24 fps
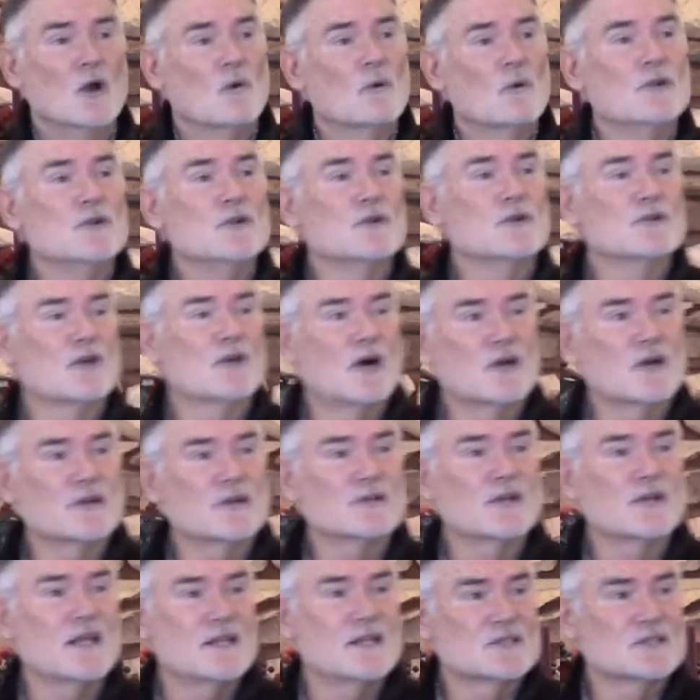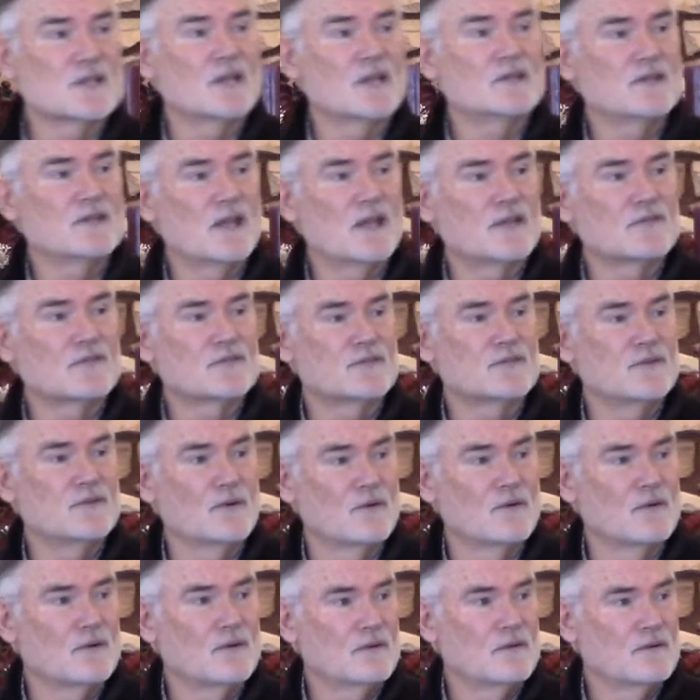when your daughter is at death's
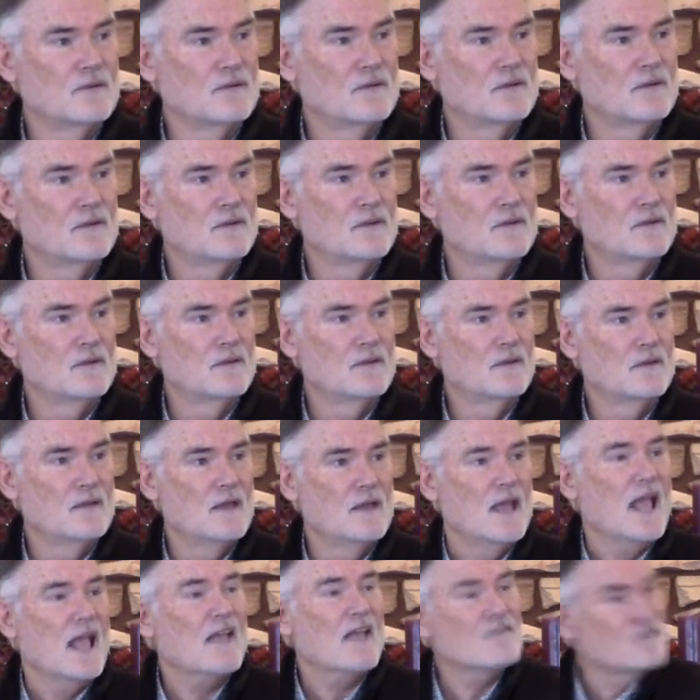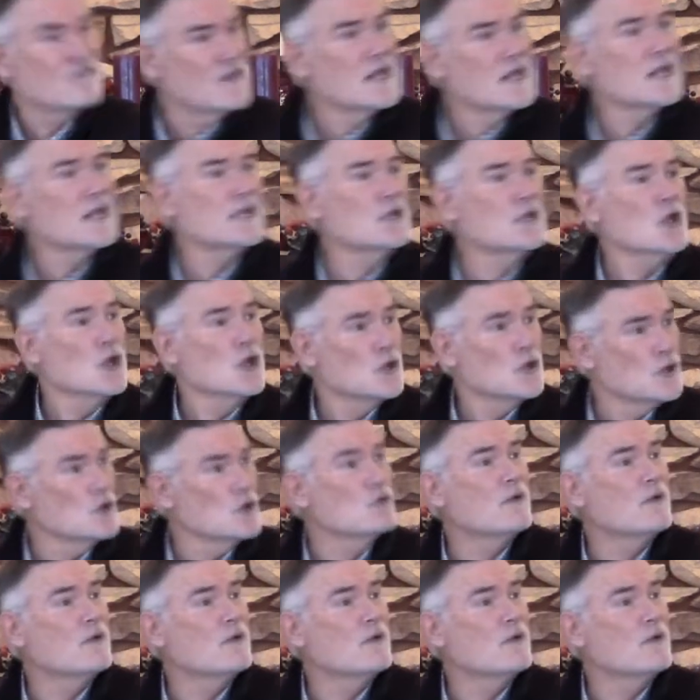door? And then you